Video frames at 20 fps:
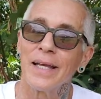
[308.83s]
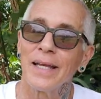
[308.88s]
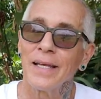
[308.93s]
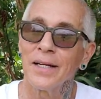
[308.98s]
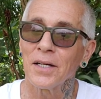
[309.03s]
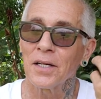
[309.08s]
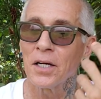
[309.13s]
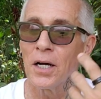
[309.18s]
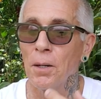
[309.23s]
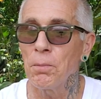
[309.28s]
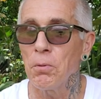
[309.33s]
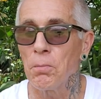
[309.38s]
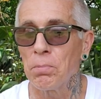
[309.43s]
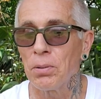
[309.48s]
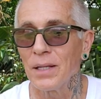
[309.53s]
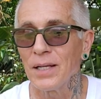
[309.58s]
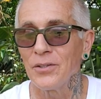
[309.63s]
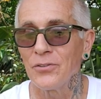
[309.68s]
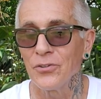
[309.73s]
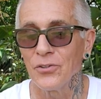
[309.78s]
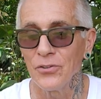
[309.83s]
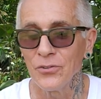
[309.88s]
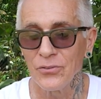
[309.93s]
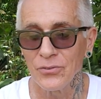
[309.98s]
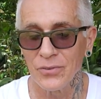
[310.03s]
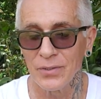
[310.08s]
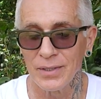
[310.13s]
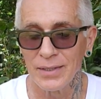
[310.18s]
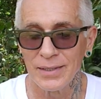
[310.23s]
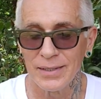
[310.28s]
in a couple
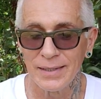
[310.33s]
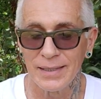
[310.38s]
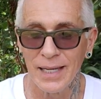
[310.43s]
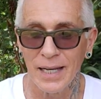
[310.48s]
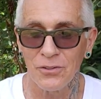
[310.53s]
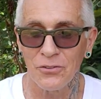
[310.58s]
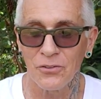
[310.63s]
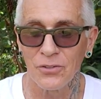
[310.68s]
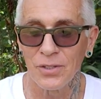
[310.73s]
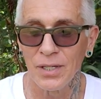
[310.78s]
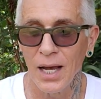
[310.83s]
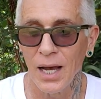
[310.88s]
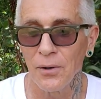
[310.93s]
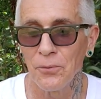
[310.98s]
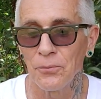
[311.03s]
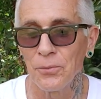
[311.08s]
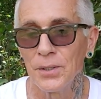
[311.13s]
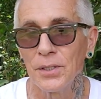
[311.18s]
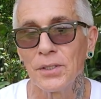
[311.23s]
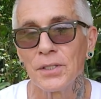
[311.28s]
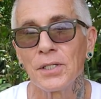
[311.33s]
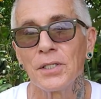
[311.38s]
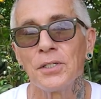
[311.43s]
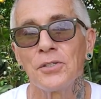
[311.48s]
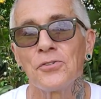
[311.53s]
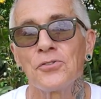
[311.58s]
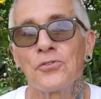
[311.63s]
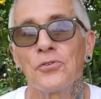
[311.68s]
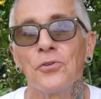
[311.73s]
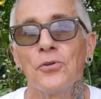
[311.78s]
places that's not
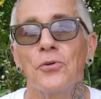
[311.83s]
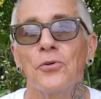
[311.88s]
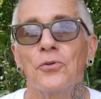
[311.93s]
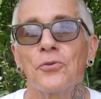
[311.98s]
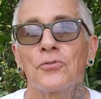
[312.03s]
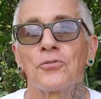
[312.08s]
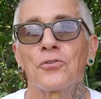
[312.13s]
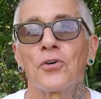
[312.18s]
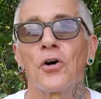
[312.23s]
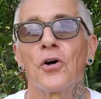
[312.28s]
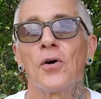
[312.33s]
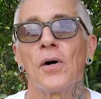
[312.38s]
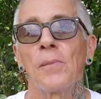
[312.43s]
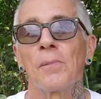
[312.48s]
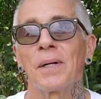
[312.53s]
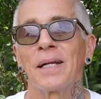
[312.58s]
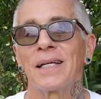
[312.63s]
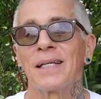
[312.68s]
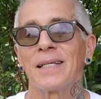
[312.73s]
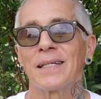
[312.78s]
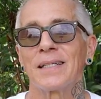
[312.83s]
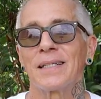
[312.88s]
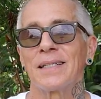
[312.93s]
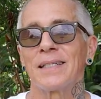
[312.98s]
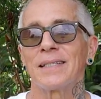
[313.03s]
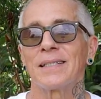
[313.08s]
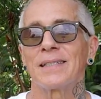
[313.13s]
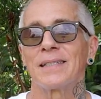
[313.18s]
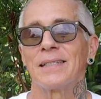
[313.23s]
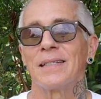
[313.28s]
really true. So I'm going to get
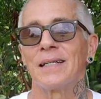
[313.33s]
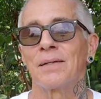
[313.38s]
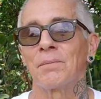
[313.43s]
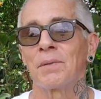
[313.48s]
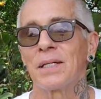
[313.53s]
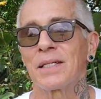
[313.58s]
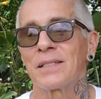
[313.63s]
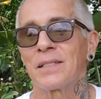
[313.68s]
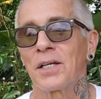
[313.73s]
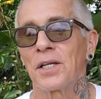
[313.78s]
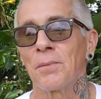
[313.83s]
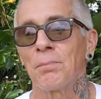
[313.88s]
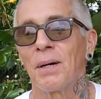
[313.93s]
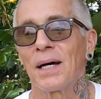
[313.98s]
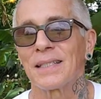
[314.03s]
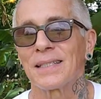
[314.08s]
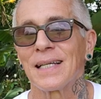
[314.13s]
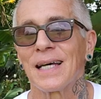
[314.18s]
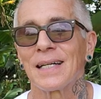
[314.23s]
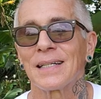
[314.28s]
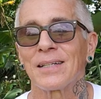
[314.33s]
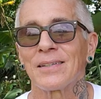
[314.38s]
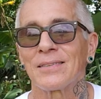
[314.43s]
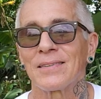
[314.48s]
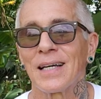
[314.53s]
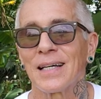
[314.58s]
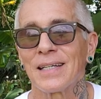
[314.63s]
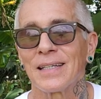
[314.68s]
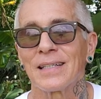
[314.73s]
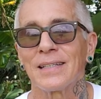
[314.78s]
get I'm going to tell you about that in a
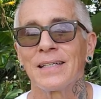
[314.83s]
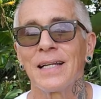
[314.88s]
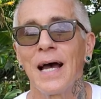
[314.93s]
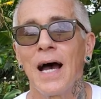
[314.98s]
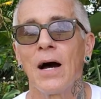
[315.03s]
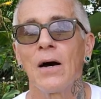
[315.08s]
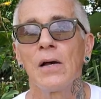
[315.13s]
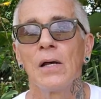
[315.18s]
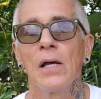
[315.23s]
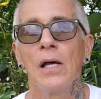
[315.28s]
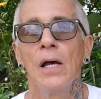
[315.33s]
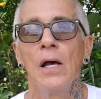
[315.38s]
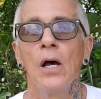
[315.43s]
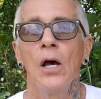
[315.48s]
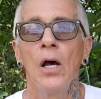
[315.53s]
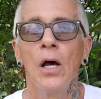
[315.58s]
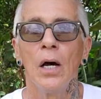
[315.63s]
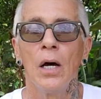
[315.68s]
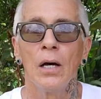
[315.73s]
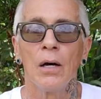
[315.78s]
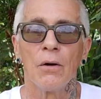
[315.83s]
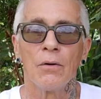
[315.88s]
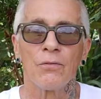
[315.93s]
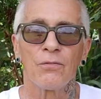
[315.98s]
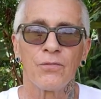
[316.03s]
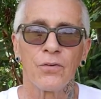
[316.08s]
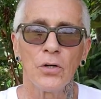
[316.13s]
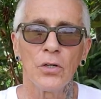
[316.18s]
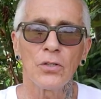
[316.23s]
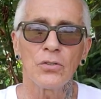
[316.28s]
second. Now,
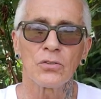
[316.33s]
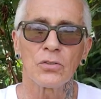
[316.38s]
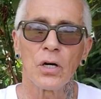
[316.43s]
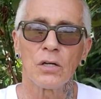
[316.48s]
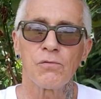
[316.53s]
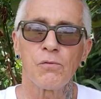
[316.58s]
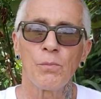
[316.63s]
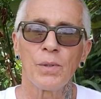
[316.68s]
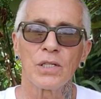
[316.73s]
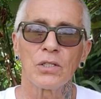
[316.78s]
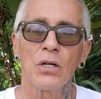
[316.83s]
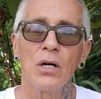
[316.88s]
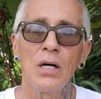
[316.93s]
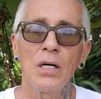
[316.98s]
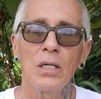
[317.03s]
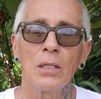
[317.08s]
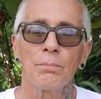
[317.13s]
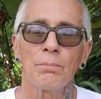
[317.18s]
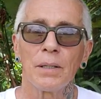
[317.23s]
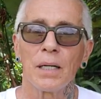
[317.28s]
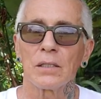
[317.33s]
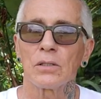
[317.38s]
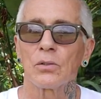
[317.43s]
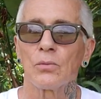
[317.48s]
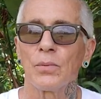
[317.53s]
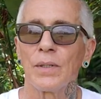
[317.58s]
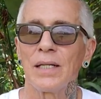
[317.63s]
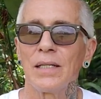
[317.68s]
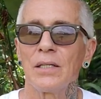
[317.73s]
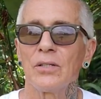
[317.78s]
first off, when we talk about
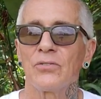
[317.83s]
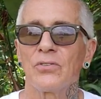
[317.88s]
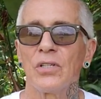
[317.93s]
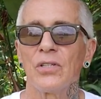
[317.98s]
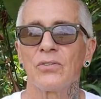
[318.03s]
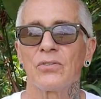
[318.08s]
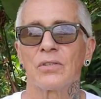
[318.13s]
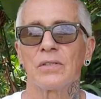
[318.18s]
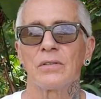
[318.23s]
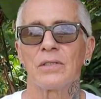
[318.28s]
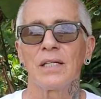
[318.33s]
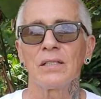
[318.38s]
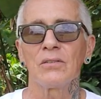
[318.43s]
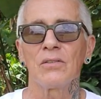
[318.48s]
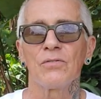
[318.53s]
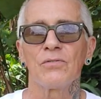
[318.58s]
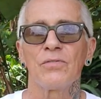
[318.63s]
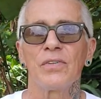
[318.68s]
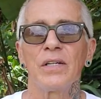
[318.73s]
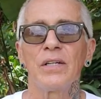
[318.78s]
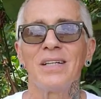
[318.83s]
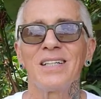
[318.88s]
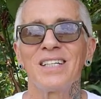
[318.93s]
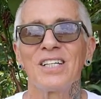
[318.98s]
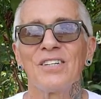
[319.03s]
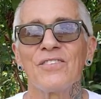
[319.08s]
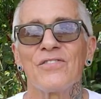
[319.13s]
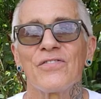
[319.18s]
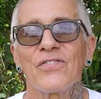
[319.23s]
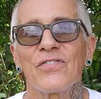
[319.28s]
the rainy season, that's a very
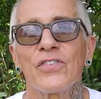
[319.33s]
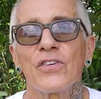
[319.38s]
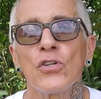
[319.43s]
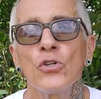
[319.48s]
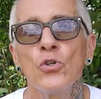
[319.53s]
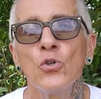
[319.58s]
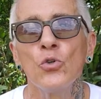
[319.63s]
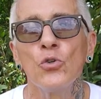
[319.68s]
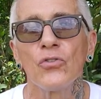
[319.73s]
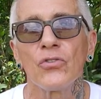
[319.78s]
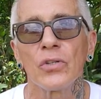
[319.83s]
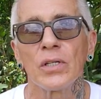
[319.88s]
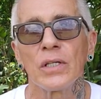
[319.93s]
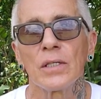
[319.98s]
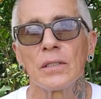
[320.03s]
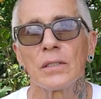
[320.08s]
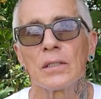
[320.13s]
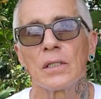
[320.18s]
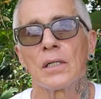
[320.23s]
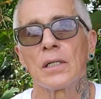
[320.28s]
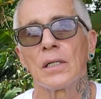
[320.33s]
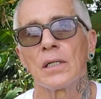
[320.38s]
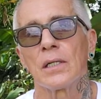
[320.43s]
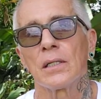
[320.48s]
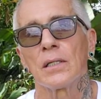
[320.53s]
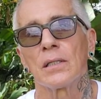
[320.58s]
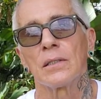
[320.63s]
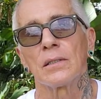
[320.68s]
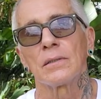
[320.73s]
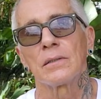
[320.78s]
confusing
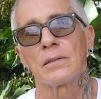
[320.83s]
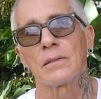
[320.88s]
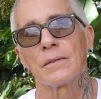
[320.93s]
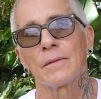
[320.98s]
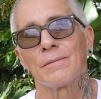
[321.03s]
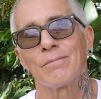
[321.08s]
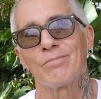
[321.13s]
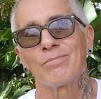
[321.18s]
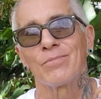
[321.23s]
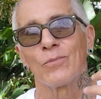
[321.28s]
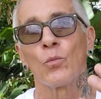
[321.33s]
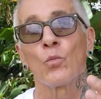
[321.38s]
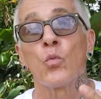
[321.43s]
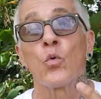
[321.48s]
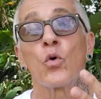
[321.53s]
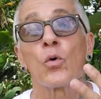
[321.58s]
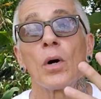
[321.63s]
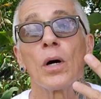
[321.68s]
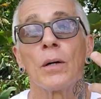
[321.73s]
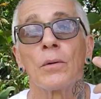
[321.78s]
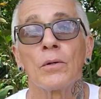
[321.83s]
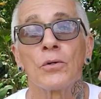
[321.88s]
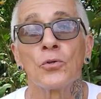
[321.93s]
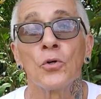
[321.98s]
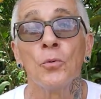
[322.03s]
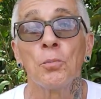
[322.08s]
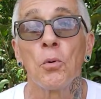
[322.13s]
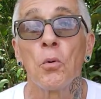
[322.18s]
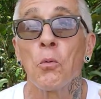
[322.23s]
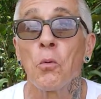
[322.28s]
uh,
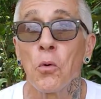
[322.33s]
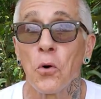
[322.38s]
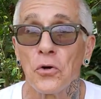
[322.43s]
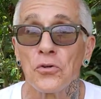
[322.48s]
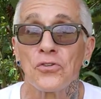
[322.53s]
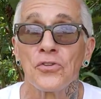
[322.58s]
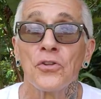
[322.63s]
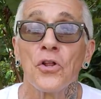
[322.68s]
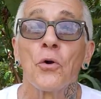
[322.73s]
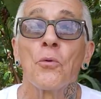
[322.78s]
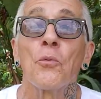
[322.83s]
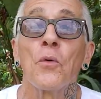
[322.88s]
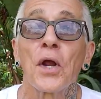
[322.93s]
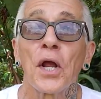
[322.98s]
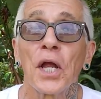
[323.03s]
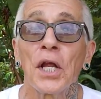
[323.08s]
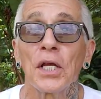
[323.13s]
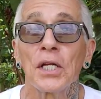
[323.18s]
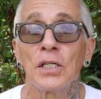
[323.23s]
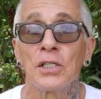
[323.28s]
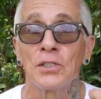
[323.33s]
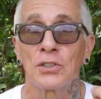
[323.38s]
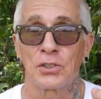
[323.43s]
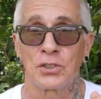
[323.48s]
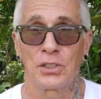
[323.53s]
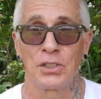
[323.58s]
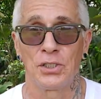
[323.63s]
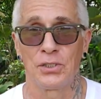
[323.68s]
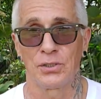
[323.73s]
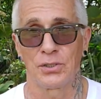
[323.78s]
group of words. The rainy
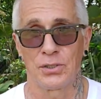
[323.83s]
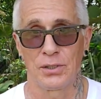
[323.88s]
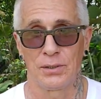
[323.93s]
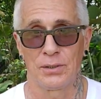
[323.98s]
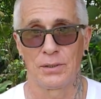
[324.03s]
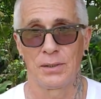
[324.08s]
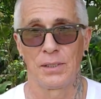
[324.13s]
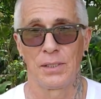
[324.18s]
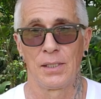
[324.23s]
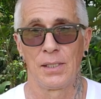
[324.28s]
season